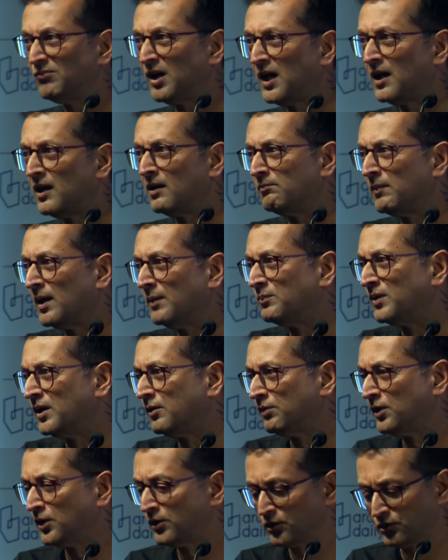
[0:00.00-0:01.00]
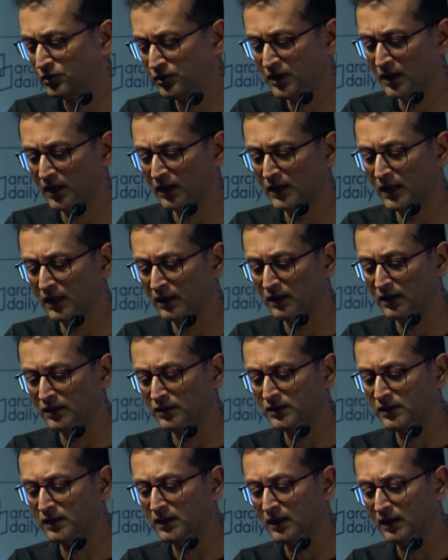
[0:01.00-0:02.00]
I'm given to say that
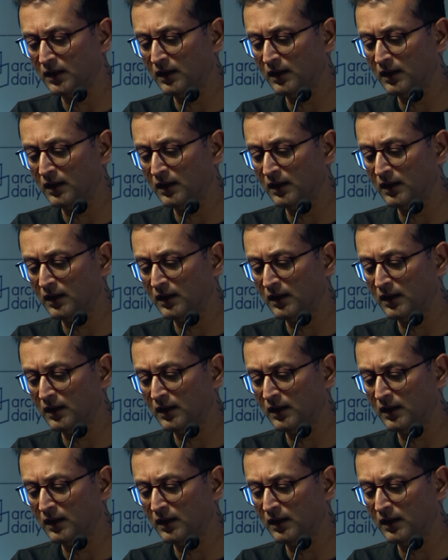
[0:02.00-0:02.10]
it's the